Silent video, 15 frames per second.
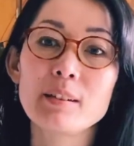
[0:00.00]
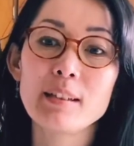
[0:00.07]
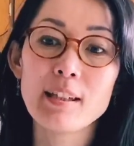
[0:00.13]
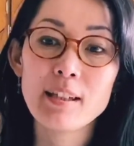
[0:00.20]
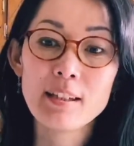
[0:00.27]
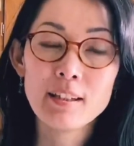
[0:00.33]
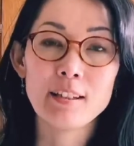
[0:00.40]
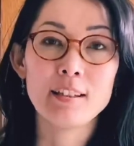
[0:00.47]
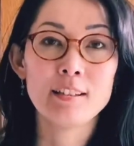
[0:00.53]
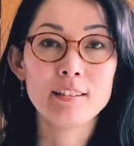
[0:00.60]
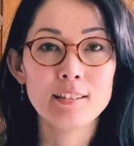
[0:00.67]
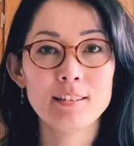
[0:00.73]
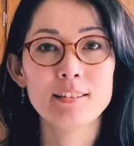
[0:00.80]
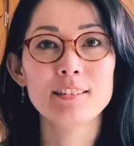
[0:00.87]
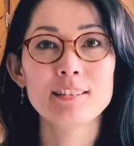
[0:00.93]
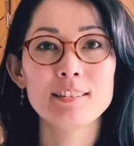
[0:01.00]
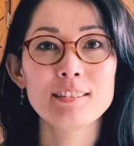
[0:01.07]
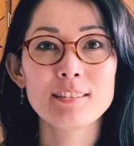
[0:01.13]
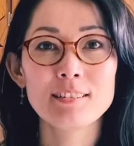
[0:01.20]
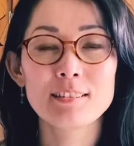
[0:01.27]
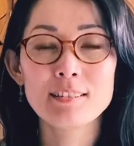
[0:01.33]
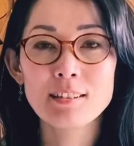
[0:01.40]
Okay,
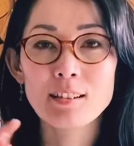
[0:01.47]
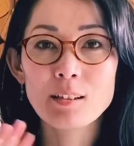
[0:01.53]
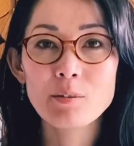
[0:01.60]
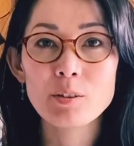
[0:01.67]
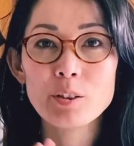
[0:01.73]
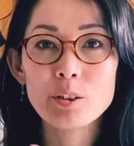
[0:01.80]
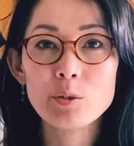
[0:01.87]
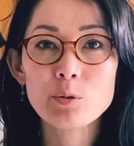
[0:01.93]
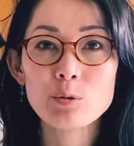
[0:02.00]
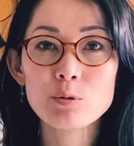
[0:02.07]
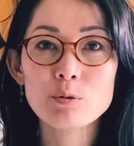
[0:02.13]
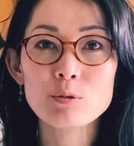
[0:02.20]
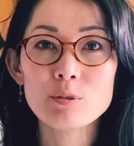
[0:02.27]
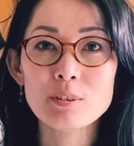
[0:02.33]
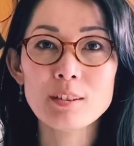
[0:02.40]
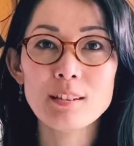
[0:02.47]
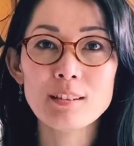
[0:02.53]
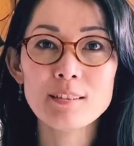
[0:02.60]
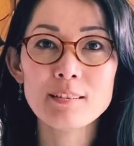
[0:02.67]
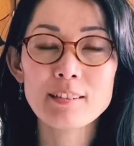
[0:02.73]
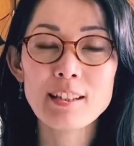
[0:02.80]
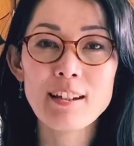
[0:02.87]
how are you?
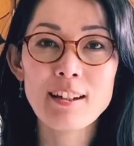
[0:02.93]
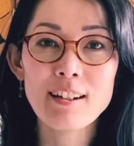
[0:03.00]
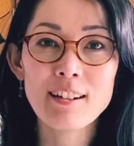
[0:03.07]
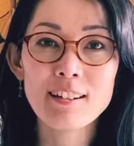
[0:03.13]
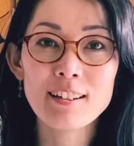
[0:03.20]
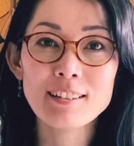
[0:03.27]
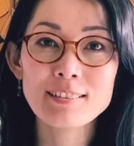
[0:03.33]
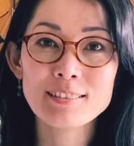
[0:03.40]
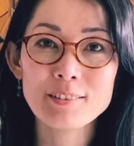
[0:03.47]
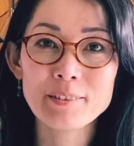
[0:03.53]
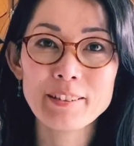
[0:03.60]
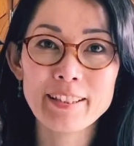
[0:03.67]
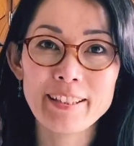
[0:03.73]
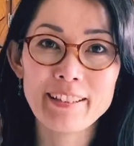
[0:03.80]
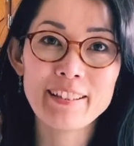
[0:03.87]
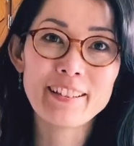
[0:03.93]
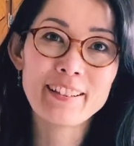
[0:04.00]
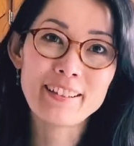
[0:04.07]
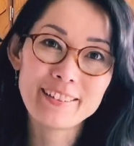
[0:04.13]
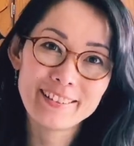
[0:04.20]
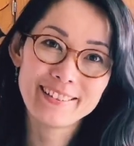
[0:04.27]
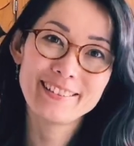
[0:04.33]
Hello there, Hona
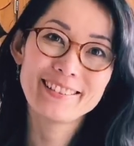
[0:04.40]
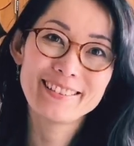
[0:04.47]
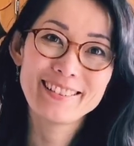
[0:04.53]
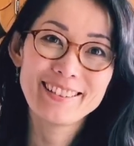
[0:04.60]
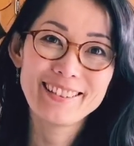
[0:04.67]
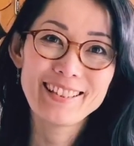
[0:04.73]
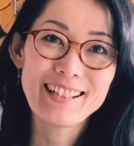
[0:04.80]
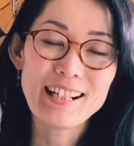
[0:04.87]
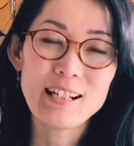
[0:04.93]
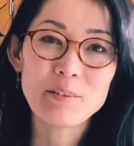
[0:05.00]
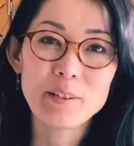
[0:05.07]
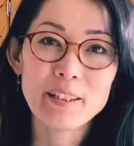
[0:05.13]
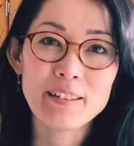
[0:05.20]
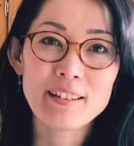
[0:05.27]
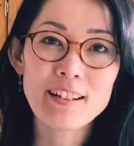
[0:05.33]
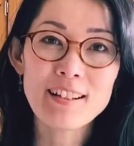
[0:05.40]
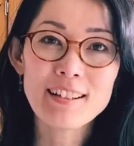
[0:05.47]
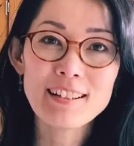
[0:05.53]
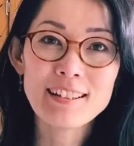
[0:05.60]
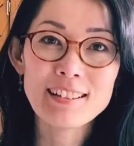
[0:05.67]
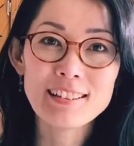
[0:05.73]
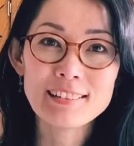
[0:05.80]
here. How are you
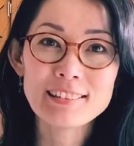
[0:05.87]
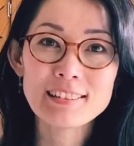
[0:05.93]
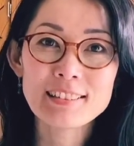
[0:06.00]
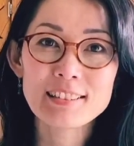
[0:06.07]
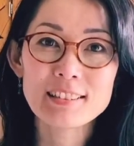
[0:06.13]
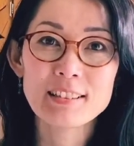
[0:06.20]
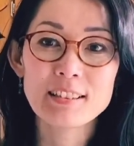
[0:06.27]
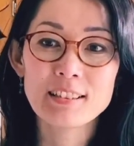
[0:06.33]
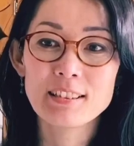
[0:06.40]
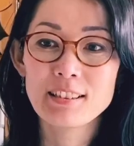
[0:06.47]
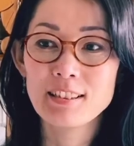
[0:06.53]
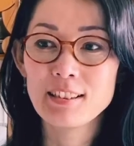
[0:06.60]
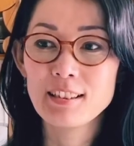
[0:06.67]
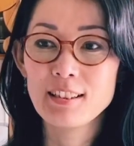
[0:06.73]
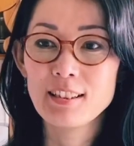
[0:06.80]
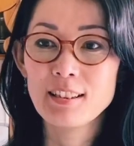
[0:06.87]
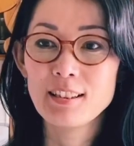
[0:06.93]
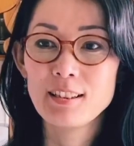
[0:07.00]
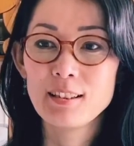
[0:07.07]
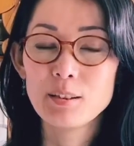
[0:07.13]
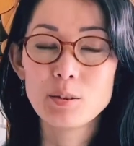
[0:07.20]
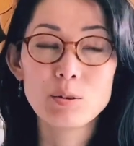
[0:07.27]
guys?
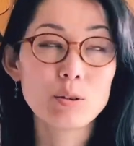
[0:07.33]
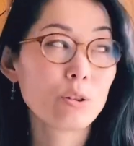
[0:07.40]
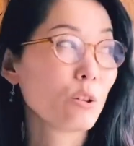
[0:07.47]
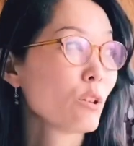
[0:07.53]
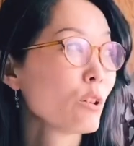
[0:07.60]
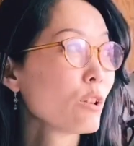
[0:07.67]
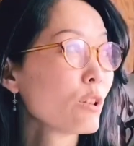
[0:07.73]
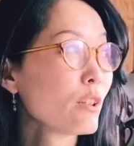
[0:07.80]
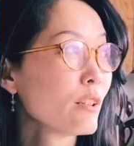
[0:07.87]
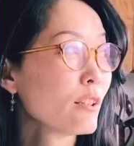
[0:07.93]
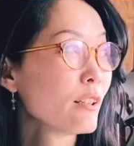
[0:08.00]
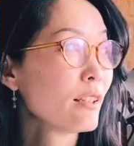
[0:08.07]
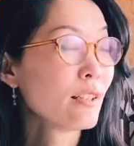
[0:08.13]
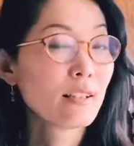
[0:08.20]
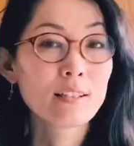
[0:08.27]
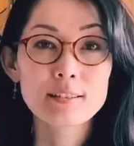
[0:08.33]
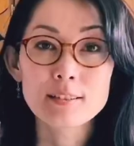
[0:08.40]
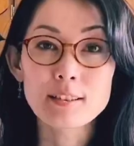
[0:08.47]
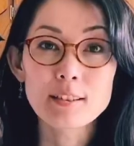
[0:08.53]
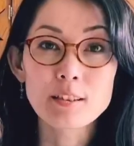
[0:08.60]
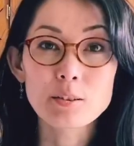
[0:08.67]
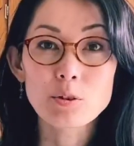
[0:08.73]
Oh,
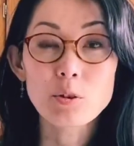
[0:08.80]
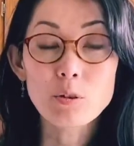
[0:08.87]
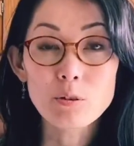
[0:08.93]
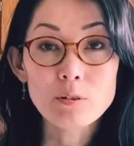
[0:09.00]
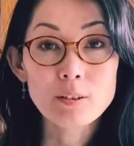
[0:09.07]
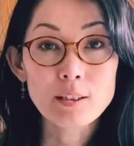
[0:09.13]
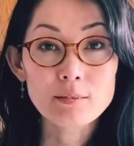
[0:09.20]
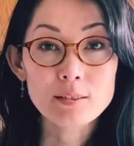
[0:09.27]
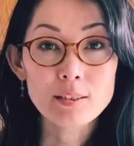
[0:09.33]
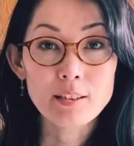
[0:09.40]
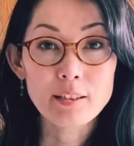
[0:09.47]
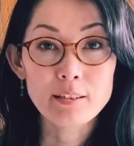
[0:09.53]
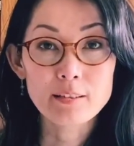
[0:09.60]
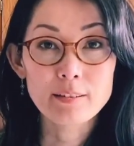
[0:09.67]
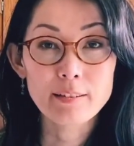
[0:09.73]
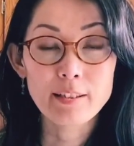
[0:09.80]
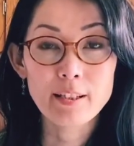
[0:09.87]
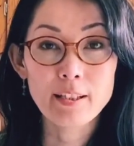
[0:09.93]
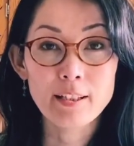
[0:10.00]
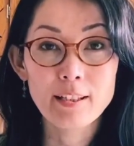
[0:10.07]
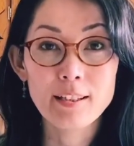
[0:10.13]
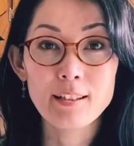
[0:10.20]
it's a little cold outside
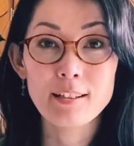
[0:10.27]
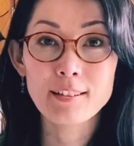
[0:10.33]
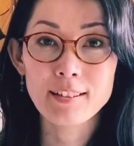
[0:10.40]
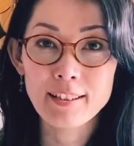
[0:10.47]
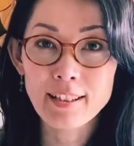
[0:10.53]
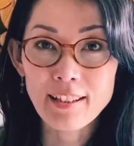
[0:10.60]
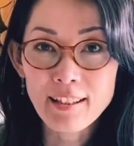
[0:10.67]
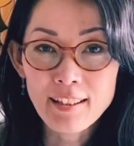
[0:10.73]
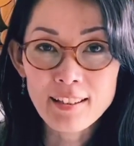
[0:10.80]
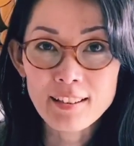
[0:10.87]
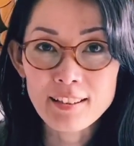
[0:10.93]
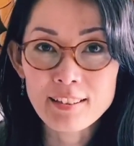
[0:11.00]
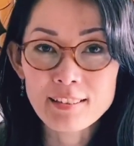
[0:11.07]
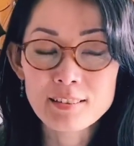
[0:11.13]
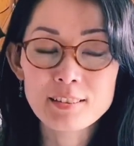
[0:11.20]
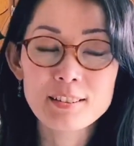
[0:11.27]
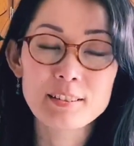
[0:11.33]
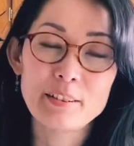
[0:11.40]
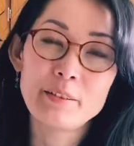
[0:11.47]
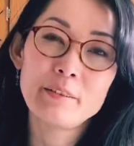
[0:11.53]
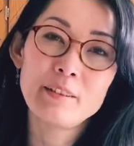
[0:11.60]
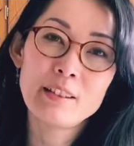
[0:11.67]
today. Again,
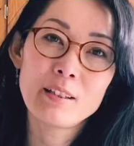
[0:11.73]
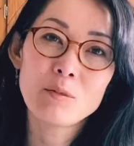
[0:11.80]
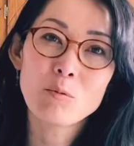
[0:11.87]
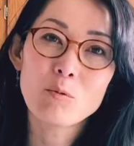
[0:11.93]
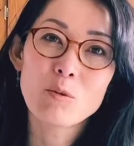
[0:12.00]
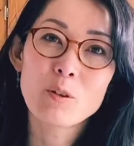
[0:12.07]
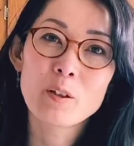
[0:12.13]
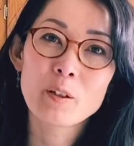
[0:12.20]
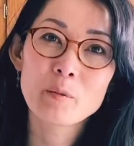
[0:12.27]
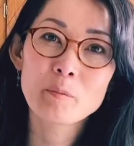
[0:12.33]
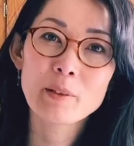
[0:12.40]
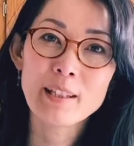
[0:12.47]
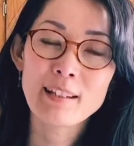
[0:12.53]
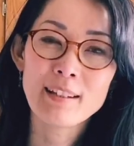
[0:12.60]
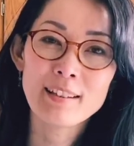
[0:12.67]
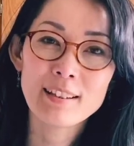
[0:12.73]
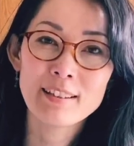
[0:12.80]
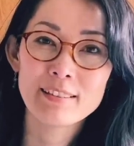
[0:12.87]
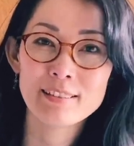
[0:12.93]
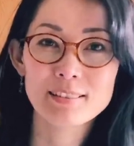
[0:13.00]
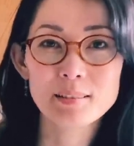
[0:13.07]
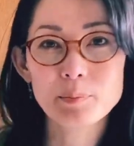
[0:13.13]
still not warm yet
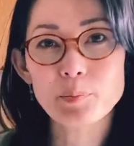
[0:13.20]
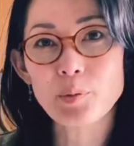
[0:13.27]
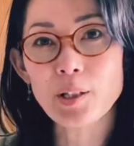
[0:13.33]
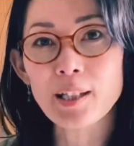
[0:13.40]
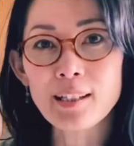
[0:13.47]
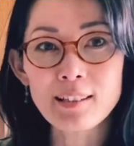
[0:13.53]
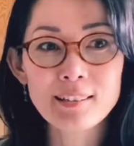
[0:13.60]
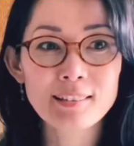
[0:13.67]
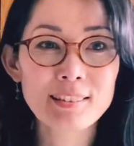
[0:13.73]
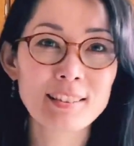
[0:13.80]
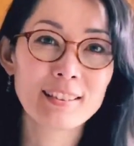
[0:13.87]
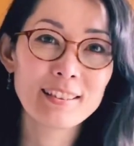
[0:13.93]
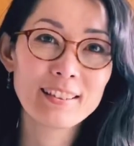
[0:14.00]
in the spring.